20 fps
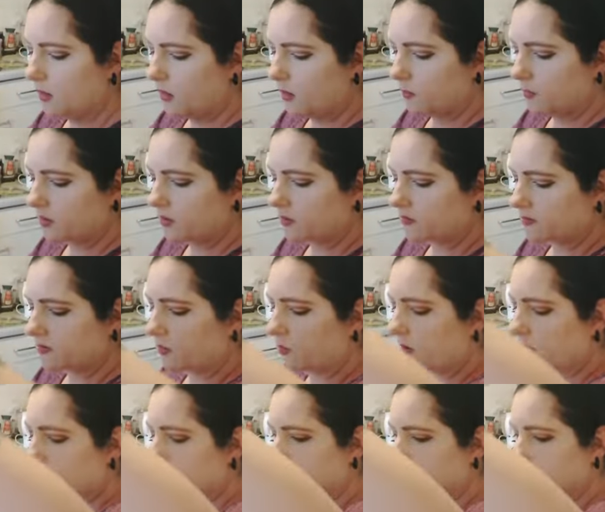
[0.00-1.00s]
because I
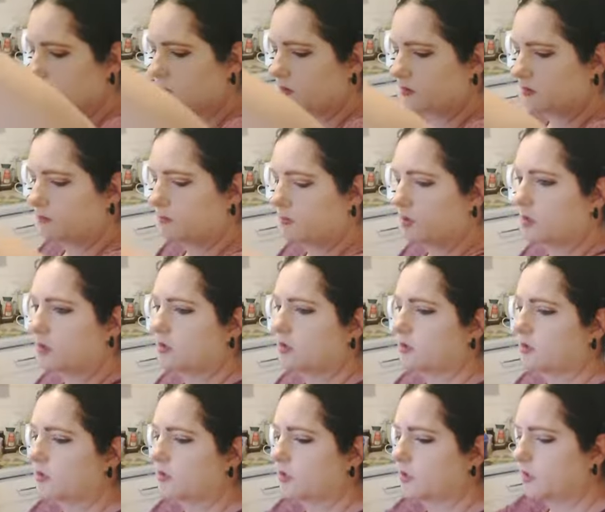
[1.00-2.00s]
went to
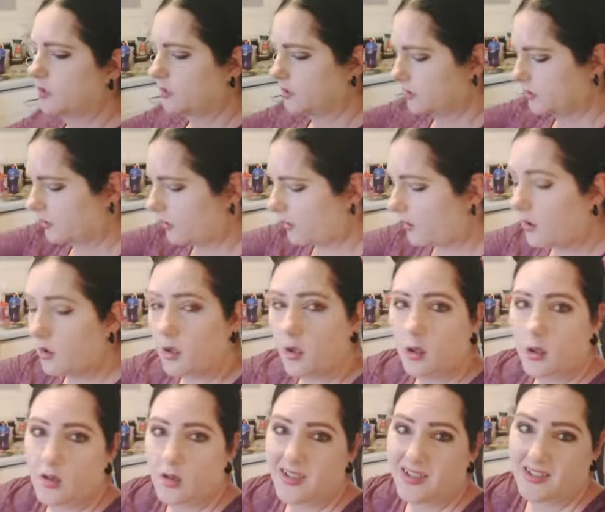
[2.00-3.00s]
my
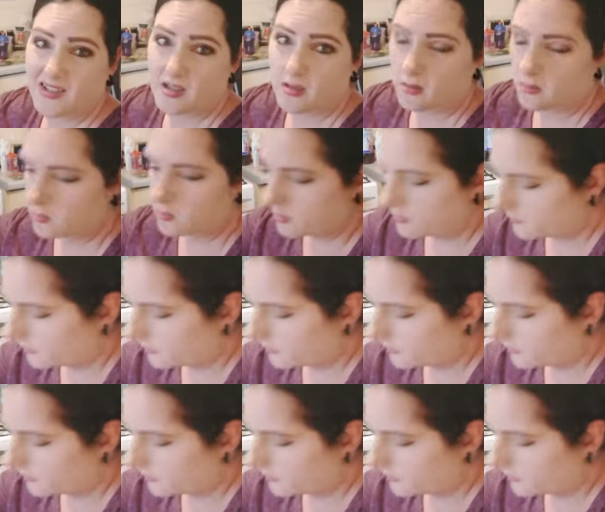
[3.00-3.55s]
knitting group